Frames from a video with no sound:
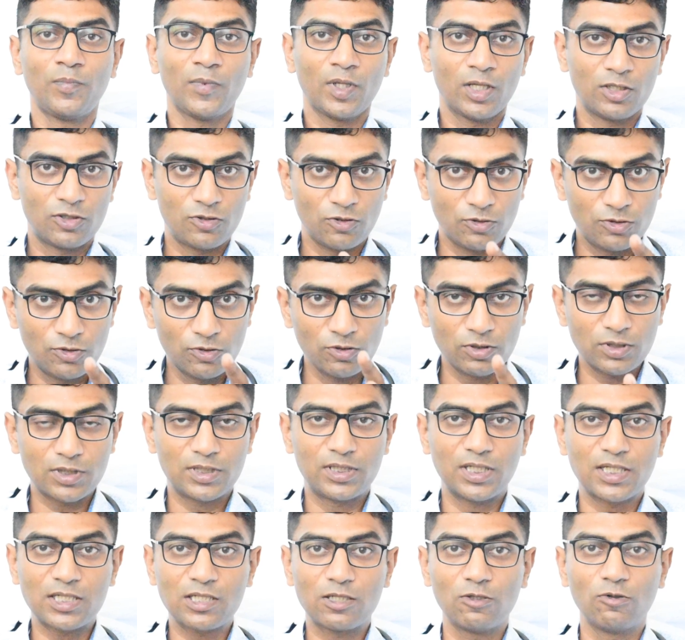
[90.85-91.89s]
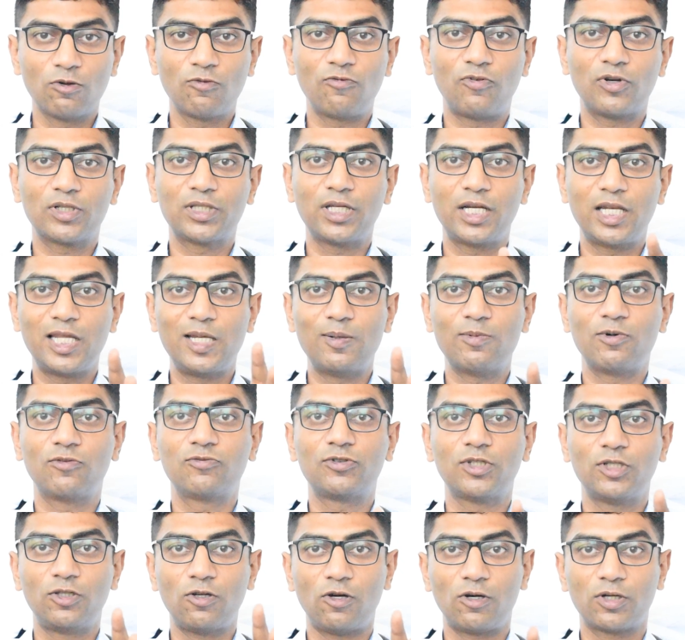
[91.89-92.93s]
So just look for the name of
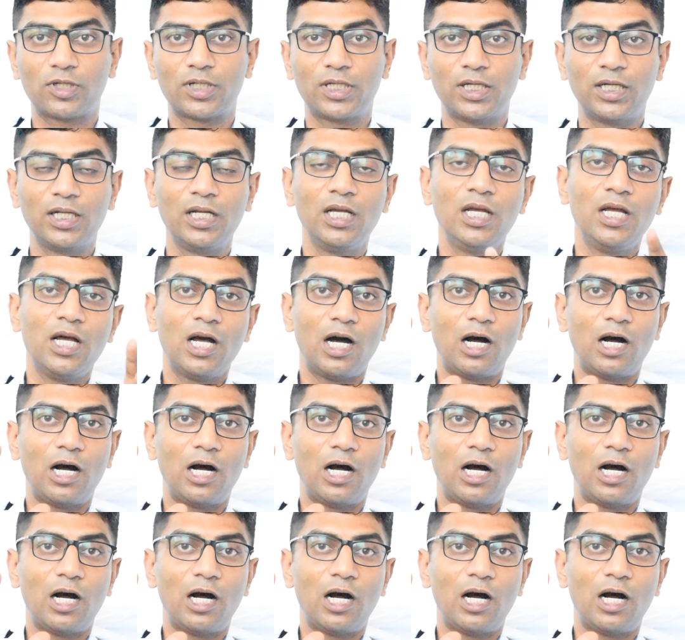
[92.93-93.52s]
the doctor